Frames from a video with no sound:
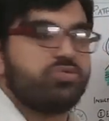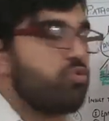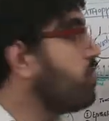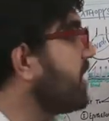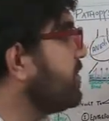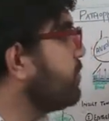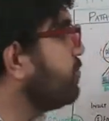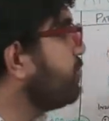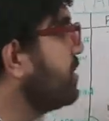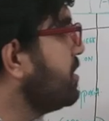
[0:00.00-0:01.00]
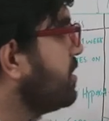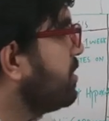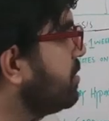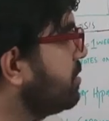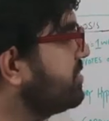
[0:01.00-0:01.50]
so you can use
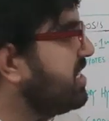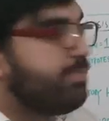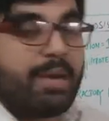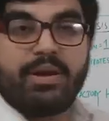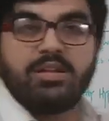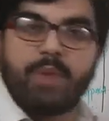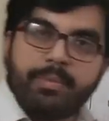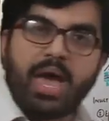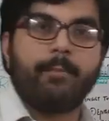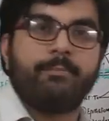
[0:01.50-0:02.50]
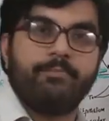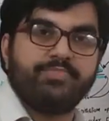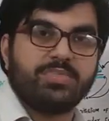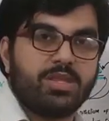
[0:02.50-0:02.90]
the CPAP and the BiPAP.